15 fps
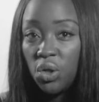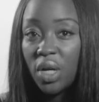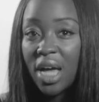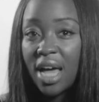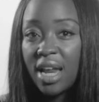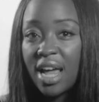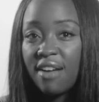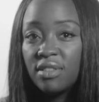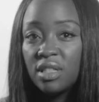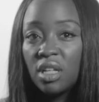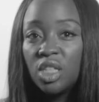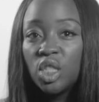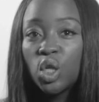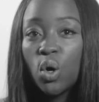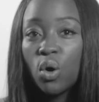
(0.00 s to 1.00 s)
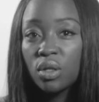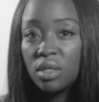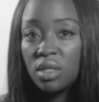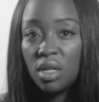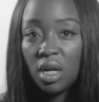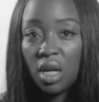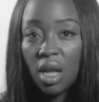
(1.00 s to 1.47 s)
You kind of have to talk
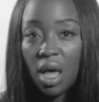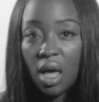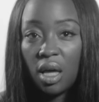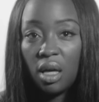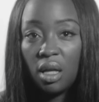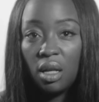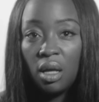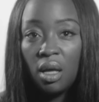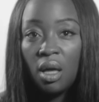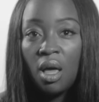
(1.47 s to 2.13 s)
to your client